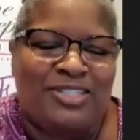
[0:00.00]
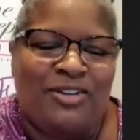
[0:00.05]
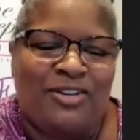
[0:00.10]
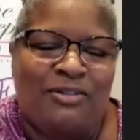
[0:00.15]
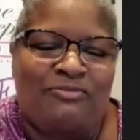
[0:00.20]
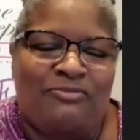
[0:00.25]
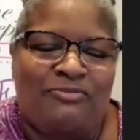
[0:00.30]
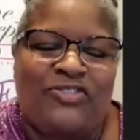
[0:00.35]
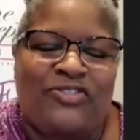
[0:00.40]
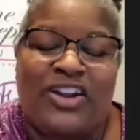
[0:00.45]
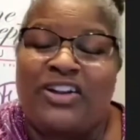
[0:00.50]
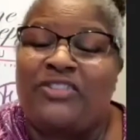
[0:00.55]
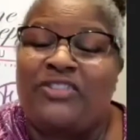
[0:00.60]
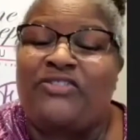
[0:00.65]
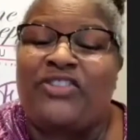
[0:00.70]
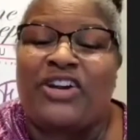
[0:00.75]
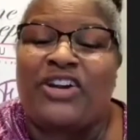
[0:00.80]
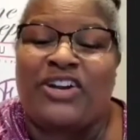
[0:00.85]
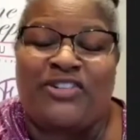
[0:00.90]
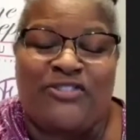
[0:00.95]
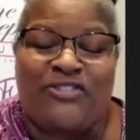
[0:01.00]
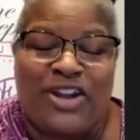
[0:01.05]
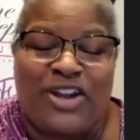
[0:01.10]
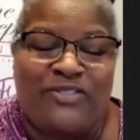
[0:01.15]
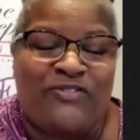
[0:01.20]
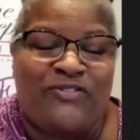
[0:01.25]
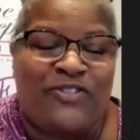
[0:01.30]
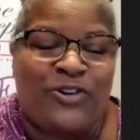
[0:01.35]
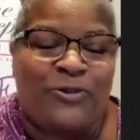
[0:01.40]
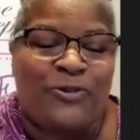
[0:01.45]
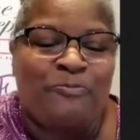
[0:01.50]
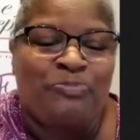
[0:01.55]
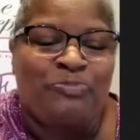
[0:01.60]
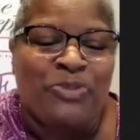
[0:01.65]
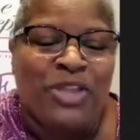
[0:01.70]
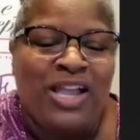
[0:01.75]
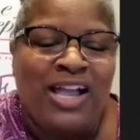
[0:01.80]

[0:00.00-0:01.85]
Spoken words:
So I'm very, very grateful.